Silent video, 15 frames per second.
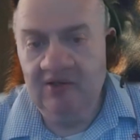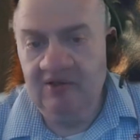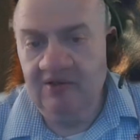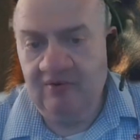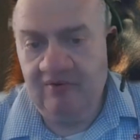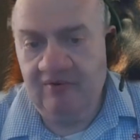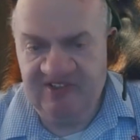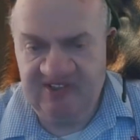
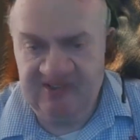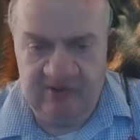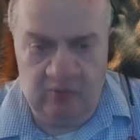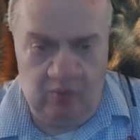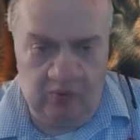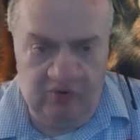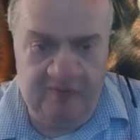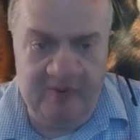The rest of the
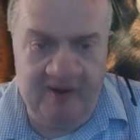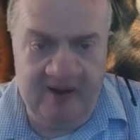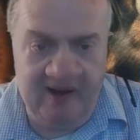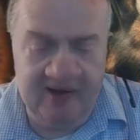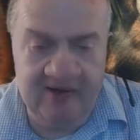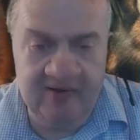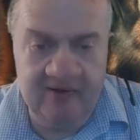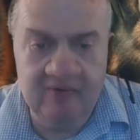wolf pack
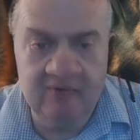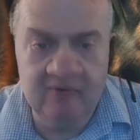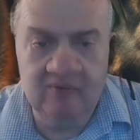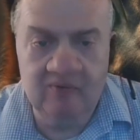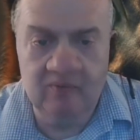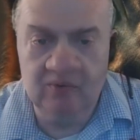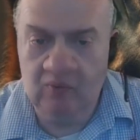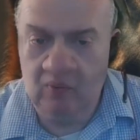
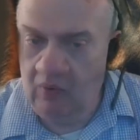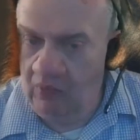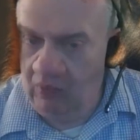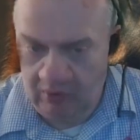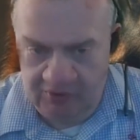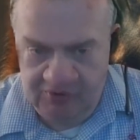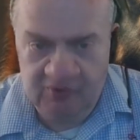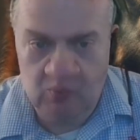will
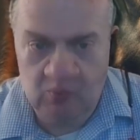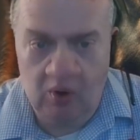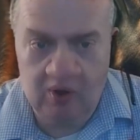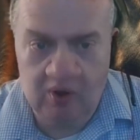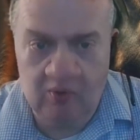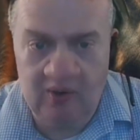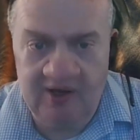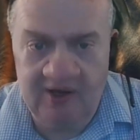also walk
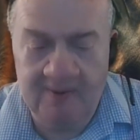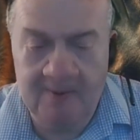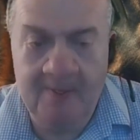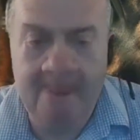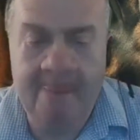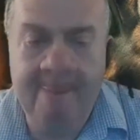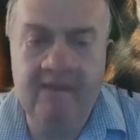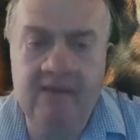away.
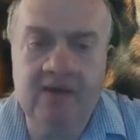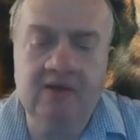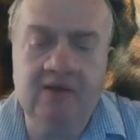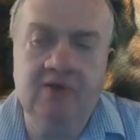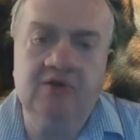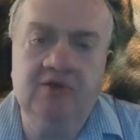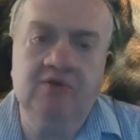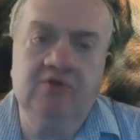
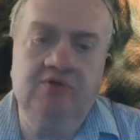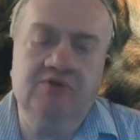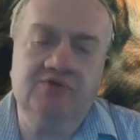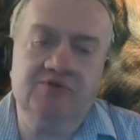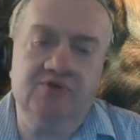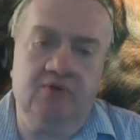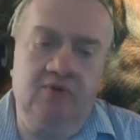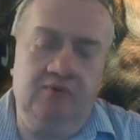
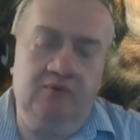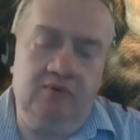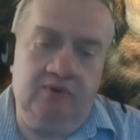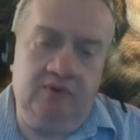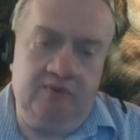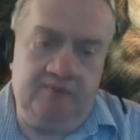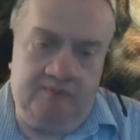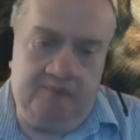So
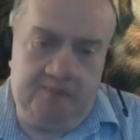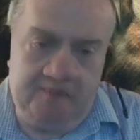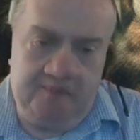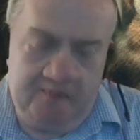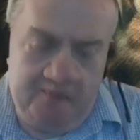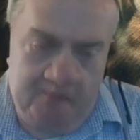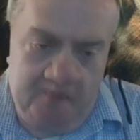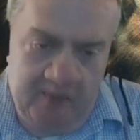
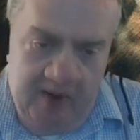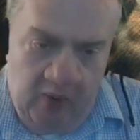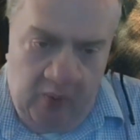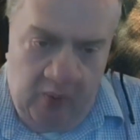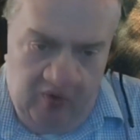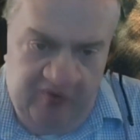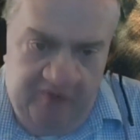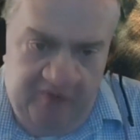a
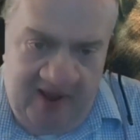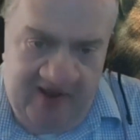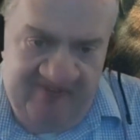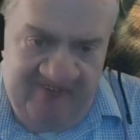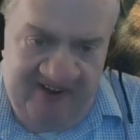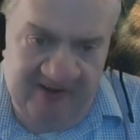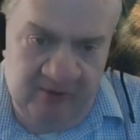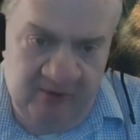wolf pack
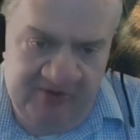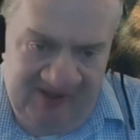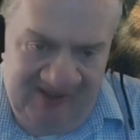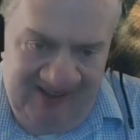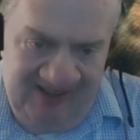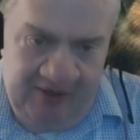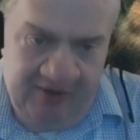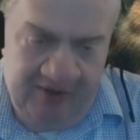follows a
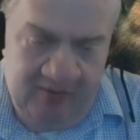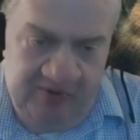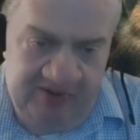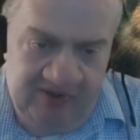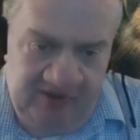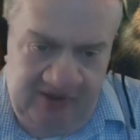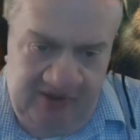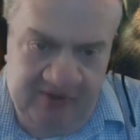leader, and what the
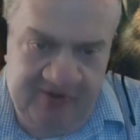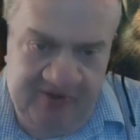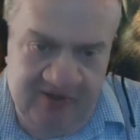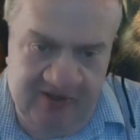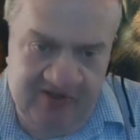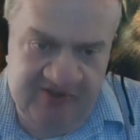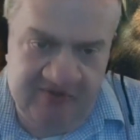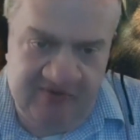leader
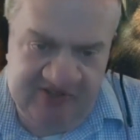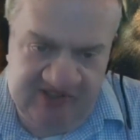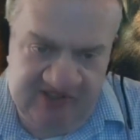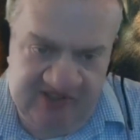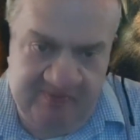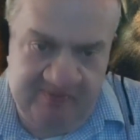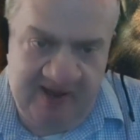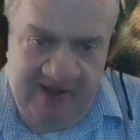does, the rest of
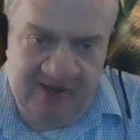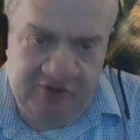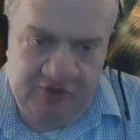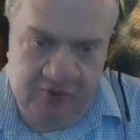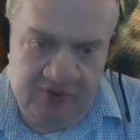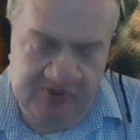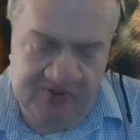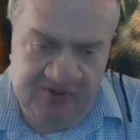the pack
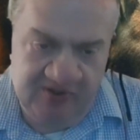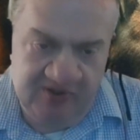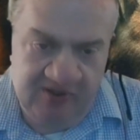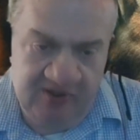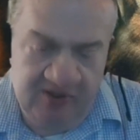joins in.